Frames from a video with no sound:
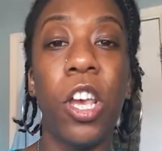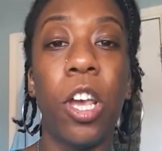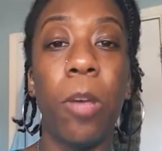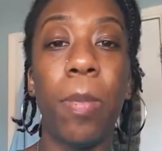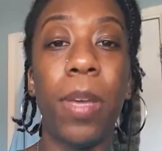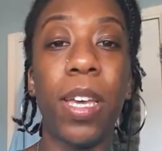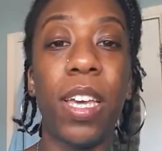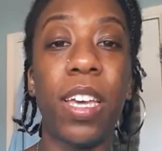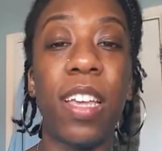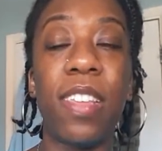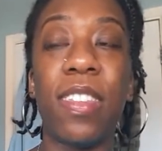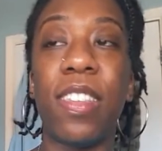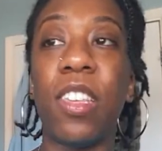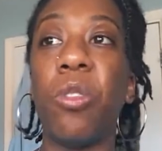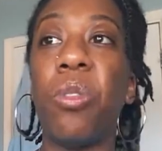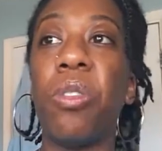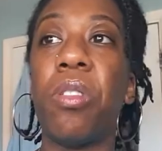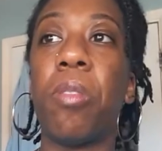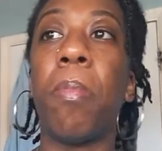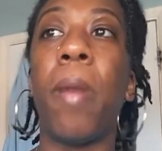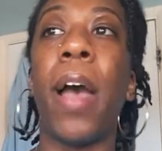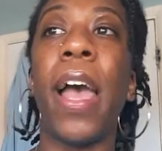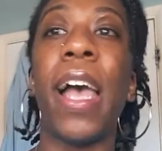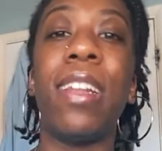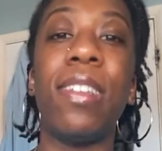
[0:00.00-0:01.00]
because it was
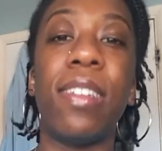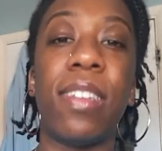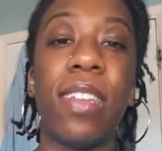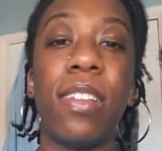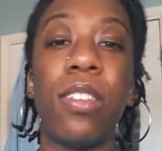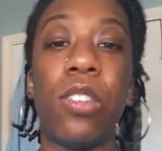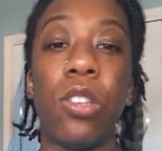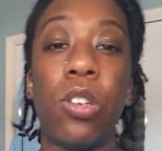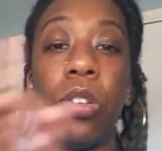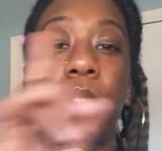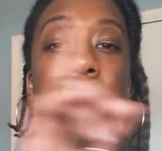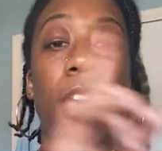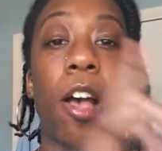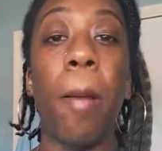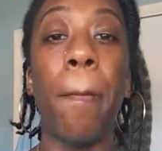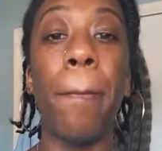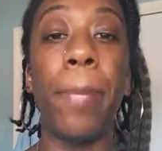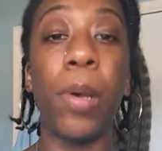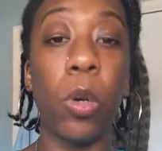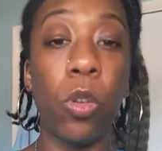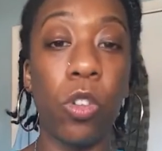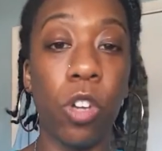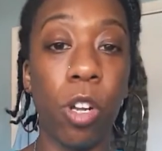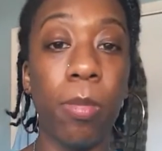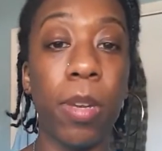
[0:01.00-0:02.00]
my ancestors who helped
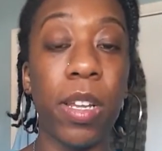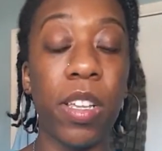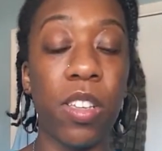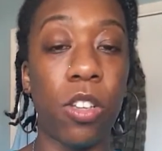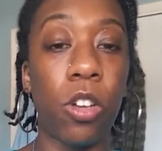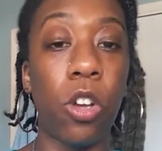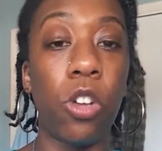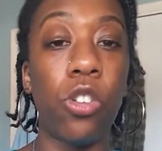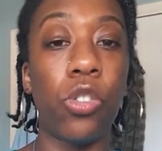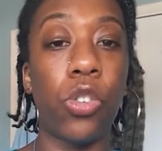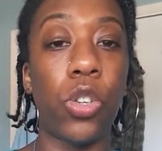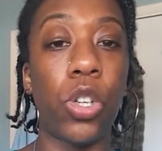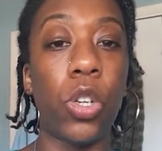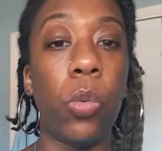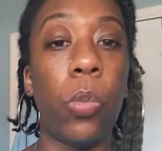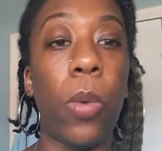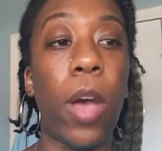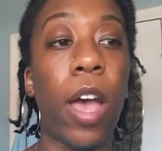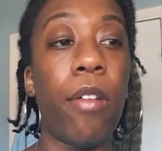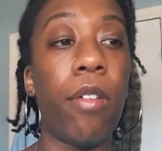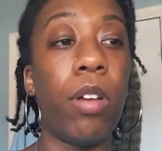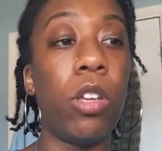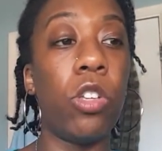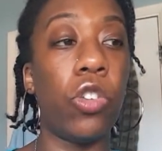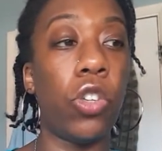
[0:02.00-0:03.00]
build up this country,
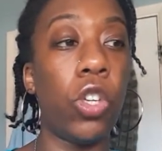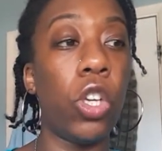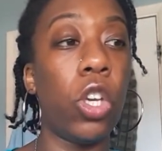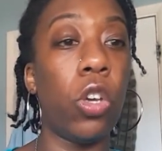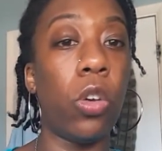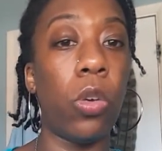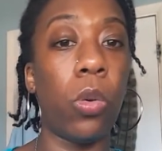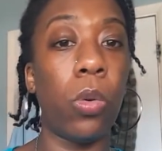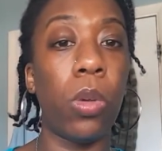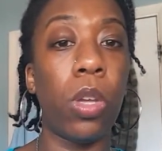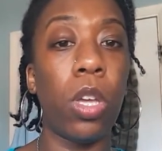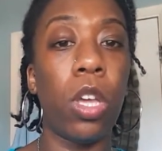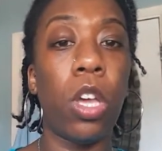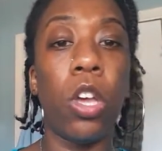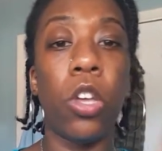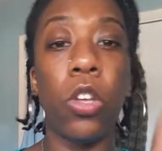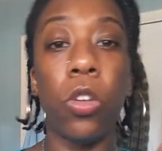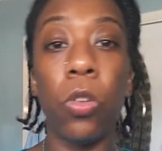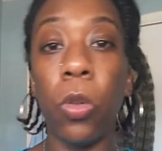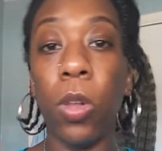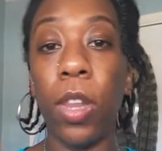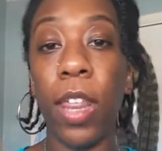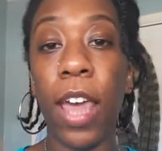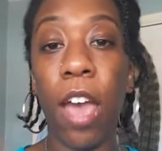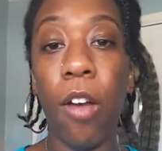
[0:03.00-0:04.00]
whereas
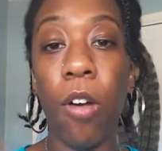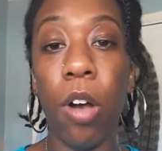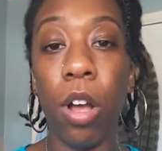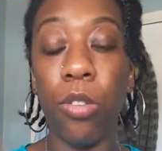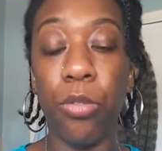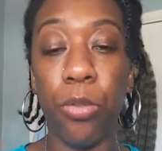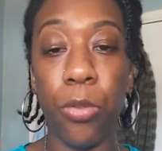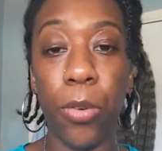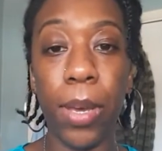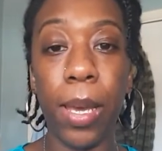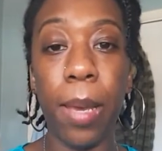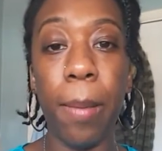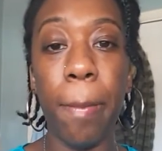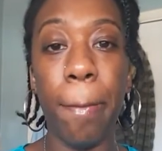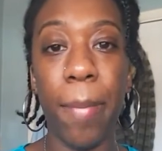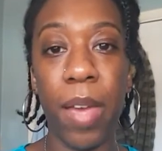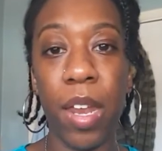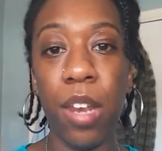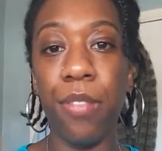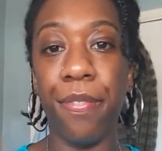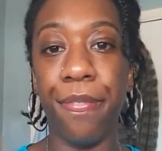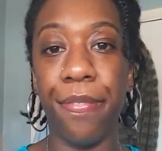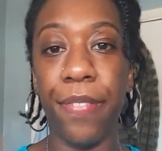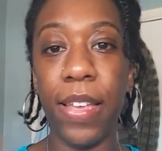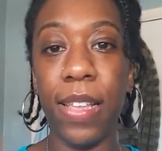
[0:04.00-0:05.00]
you're there on frigging
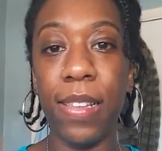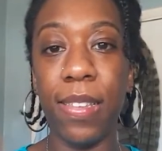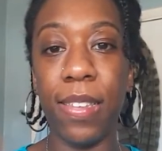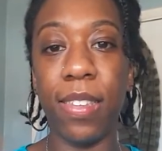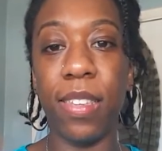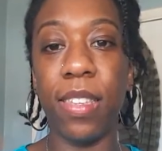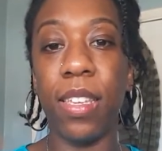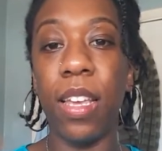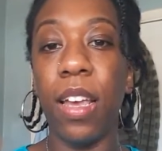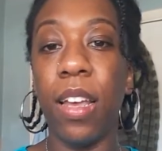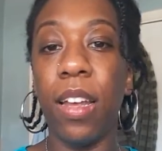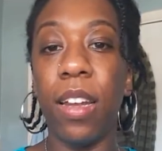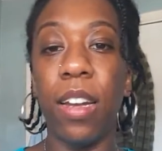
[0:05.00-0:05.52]
benefits,